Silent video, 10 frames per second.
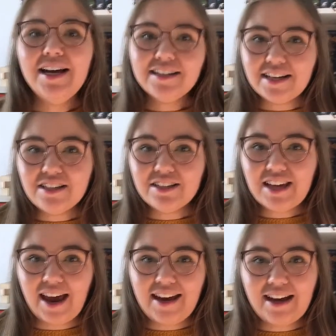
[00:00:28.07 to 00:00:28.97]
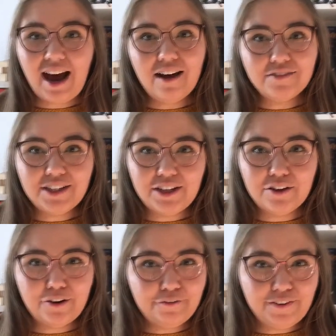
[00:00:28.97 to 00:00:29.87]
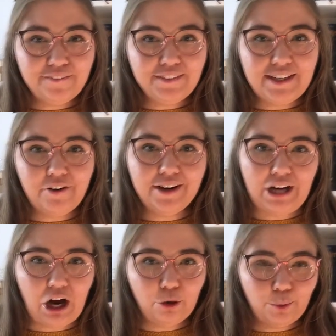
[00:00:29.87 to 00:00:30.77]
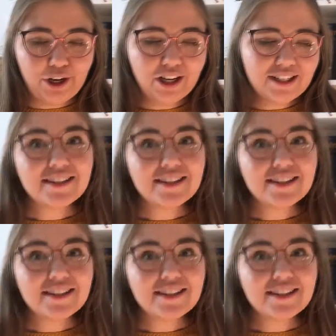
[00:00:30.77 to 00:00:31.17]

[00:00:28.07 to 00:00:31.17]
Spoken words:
that you take after your 5th year in Hogwarts.